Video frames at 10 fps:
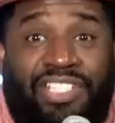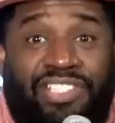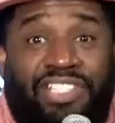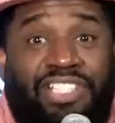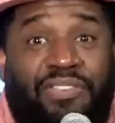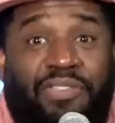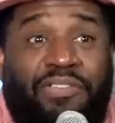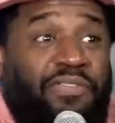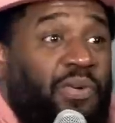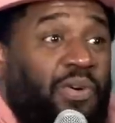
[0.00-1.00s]
It's just a
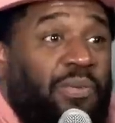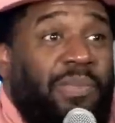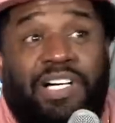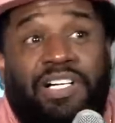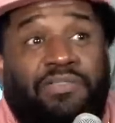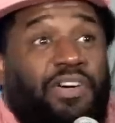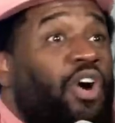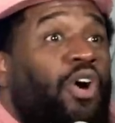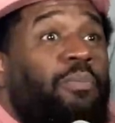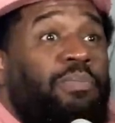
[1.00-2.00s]
different form
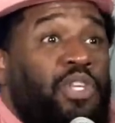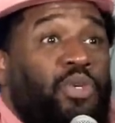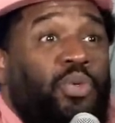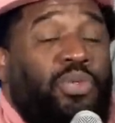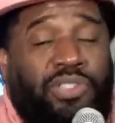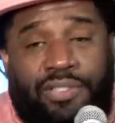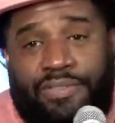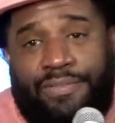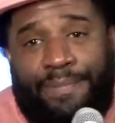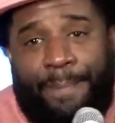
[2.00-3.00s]
of
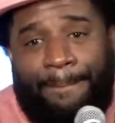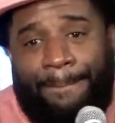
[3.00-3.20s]
abuse.